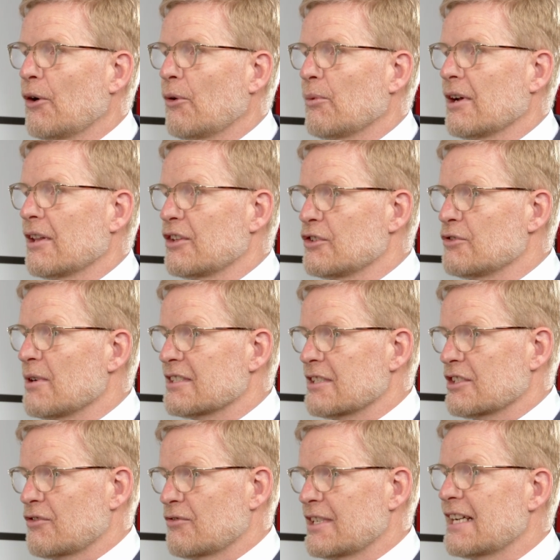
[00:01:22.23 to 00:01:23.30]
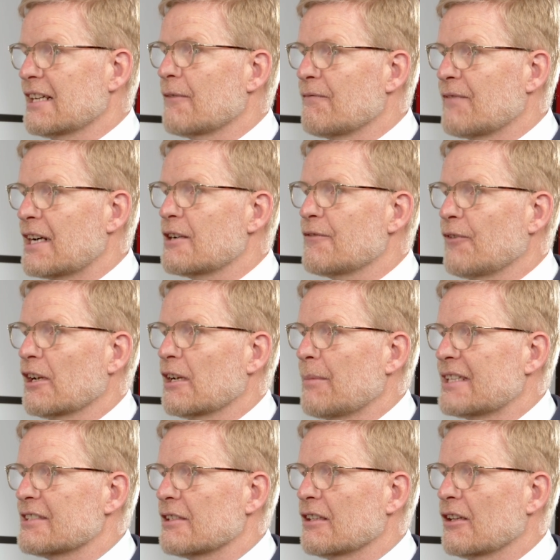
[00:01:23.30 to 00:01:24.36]
where the US has created very
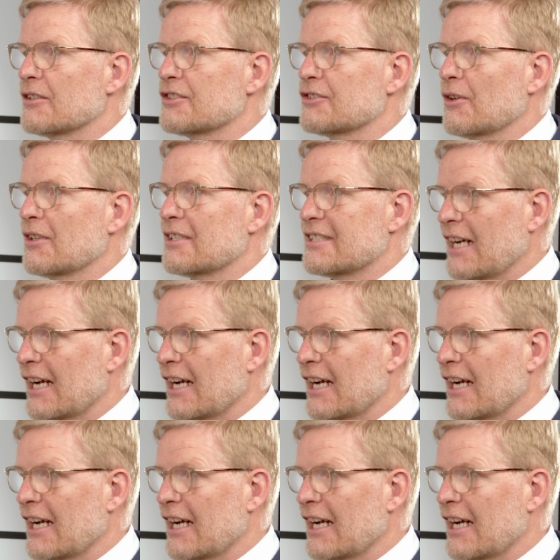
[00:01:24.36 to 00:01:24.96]
fundamental uncertainty.